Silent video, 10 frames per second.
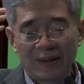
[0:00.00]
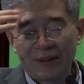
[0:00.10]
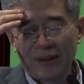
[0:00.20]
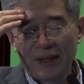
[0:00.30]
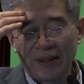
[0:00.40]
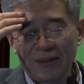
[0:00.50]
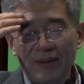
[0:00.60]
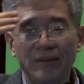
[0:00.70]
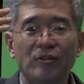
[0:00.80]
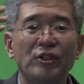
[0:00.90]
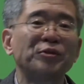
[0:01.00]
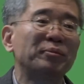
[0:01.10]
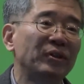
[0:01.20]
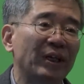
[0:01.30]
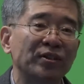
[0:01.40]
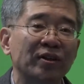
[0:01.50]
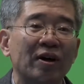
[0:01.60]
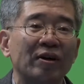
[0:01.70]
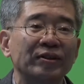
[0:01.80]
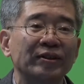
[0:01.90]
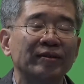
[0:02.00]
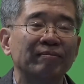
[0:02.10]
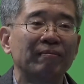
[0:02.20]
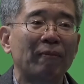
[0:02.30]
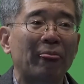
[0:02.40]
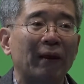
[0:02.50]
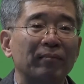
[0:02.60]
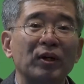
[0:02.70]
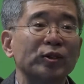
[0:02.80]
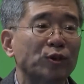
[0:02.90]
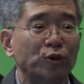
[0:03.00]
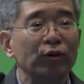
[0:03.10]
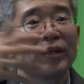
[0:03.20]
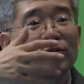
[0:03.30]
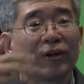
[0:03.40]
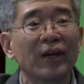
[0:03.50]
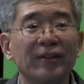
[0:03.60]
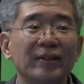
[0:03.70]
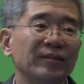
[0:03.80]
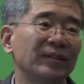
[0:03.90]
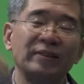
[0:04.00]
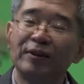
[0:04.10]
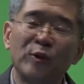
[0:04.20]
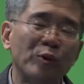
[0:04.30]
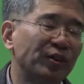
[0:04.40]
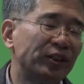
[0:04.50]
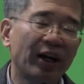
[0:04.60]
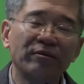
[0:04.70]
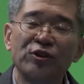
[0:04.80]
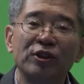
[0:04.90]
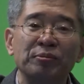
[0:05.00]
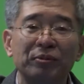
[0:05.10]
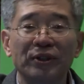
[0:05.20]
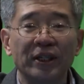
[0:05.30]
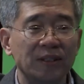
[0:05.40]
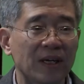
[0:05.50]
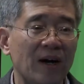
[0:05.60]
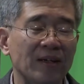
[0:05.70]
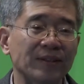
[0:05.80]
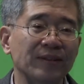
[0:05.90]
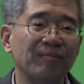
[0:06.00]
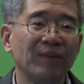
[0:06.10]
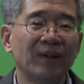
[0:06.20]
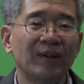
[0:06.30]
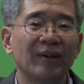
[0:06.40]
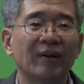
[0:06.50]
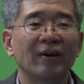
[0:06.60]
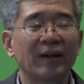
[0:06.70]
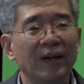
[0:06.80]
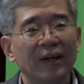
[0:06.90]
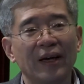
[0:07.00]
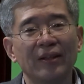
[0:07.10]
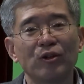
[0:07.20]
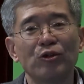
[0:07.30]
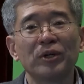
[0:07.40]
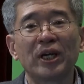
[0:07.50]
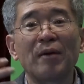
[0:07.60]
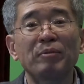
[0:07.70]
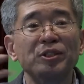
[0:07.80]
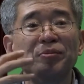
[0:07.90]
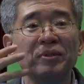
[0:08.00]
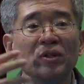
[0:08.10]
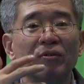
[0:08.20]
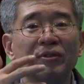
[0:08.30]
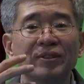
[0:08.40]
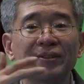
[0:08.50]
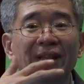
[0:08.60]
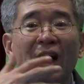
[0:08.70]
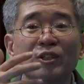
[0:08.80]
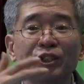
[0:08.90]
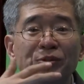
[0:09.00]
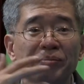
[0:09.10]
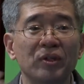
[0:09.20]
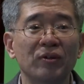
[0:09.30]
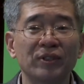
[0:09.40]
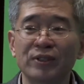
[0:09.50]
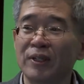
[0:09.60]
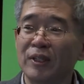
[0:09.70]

Okay, transportation cost. Because you get together, you will save transportation cost. Okay, and the human capital spillovers, knowledge spillovers.